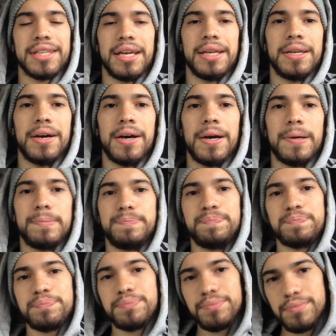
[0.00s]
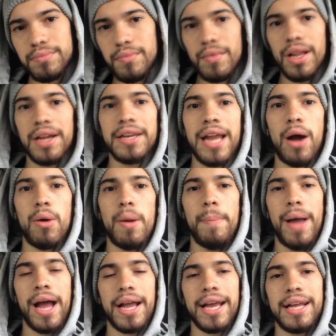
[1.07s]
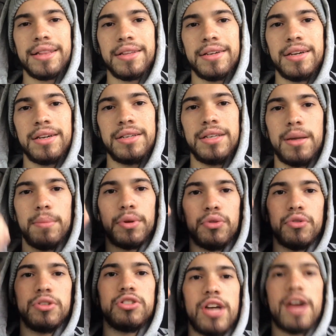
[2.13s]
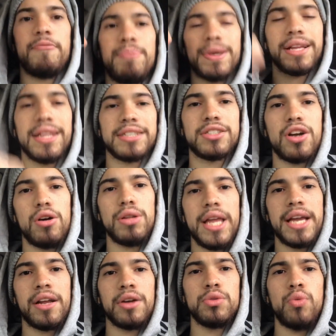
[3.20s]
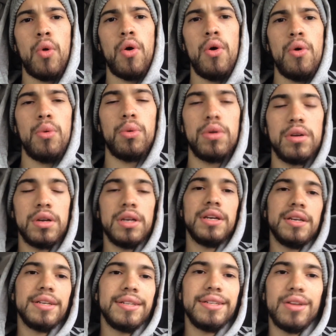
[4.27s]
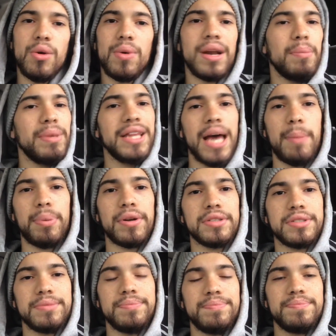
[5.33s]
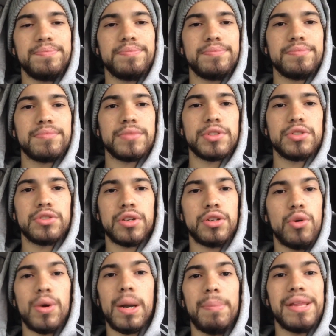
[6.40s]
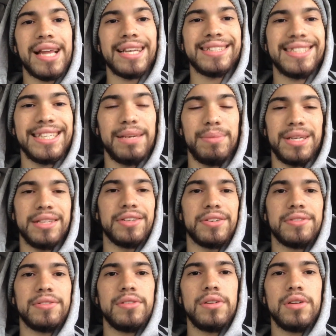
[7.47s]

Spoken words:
And now we're back at the number 3 draft pick. Let's go, Lakers. Woo! Don't want to be that person. So I don't want to be that team either.